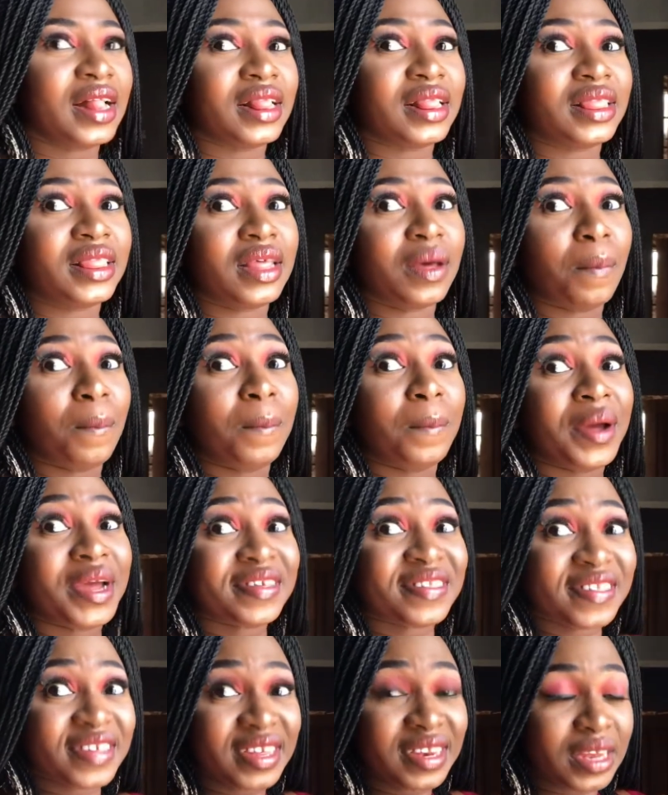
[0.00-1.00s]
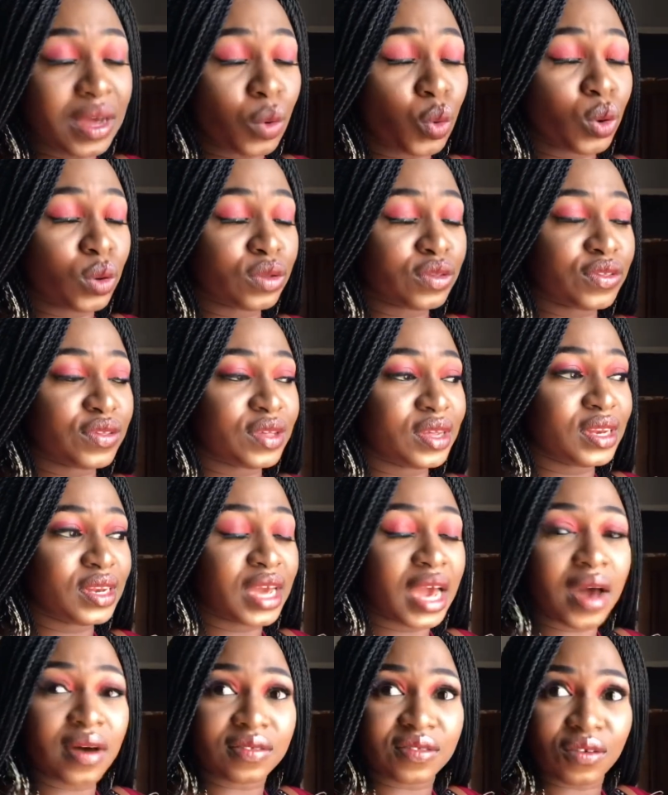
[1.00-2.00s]
the person that was in the
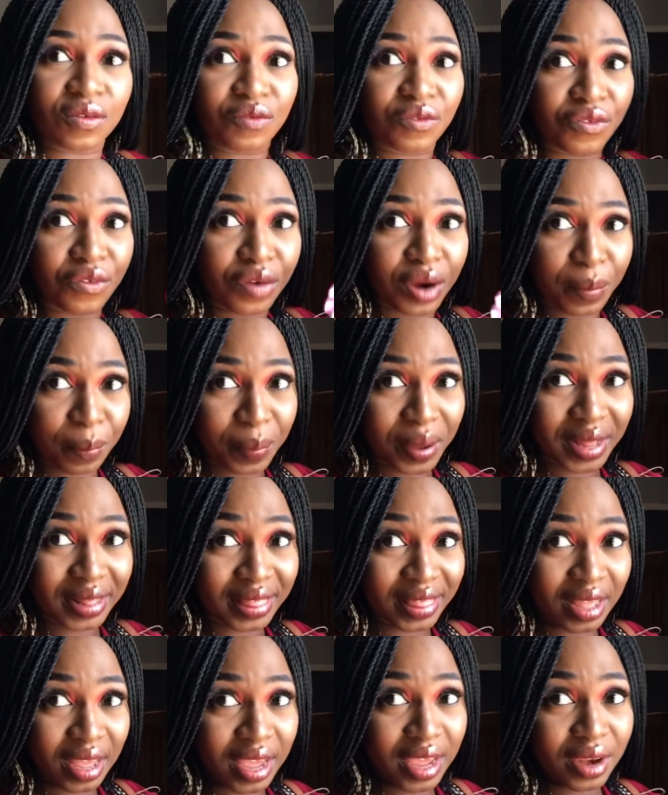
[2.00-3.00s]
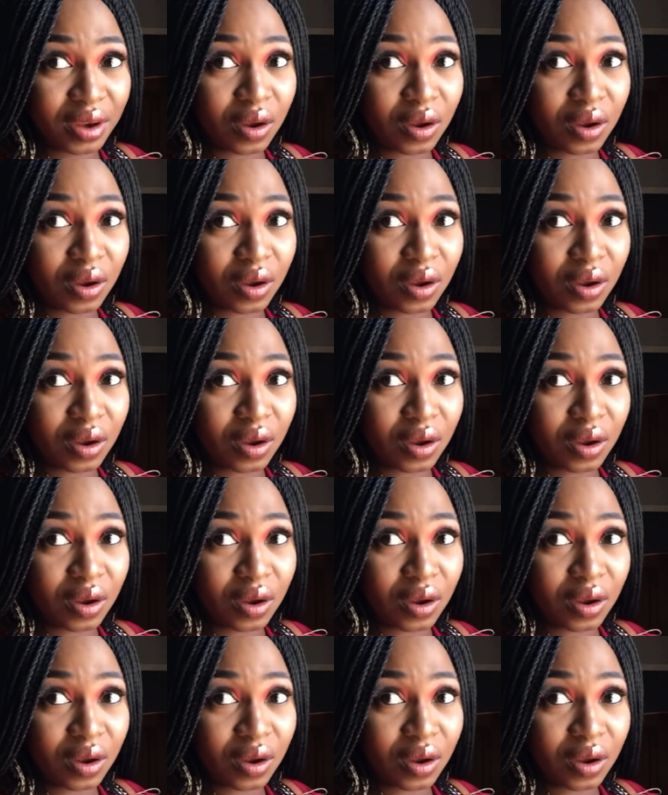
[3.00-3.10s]
House of Rep then,